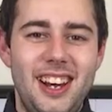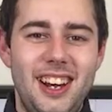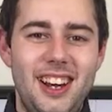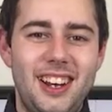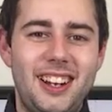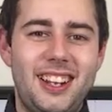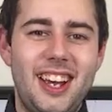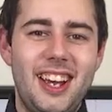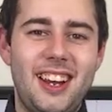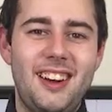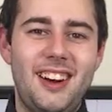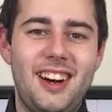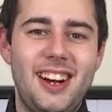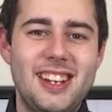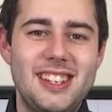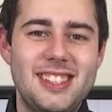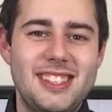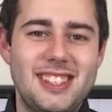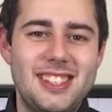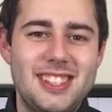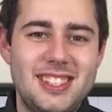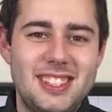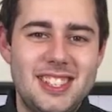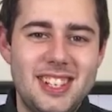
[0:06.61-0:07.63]
Okay
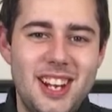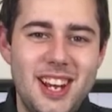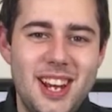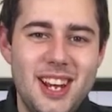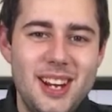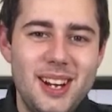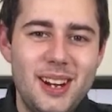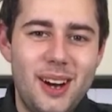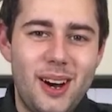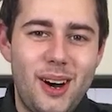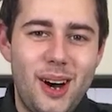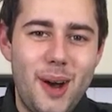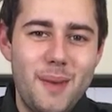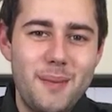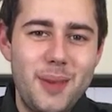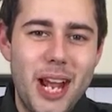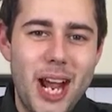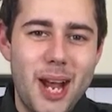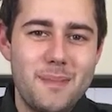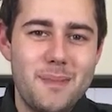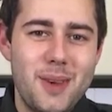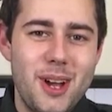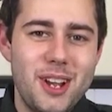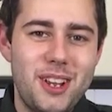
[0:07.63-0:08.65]
guys, today I'm
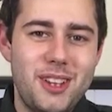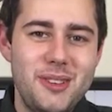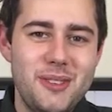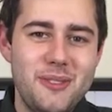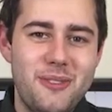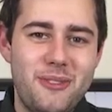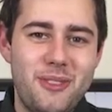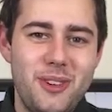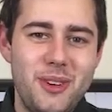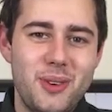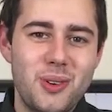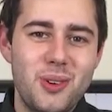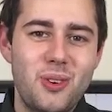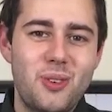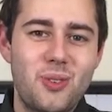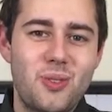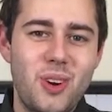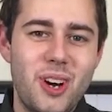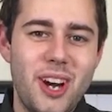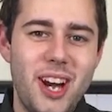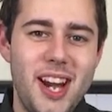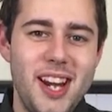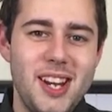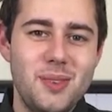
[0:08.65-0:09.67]
going to make you feel
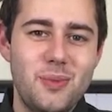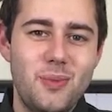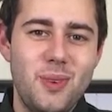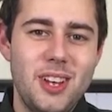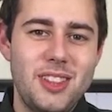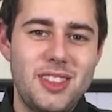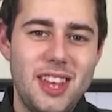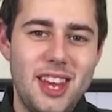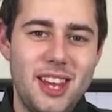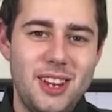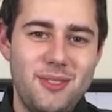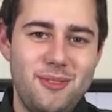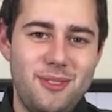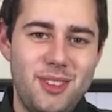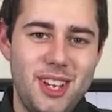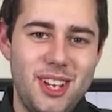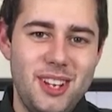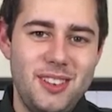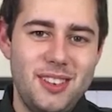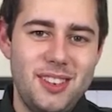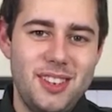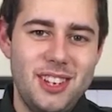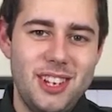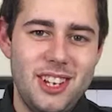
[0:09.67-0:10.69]
green with
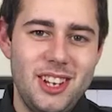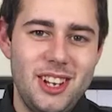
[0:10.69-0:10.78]
envy.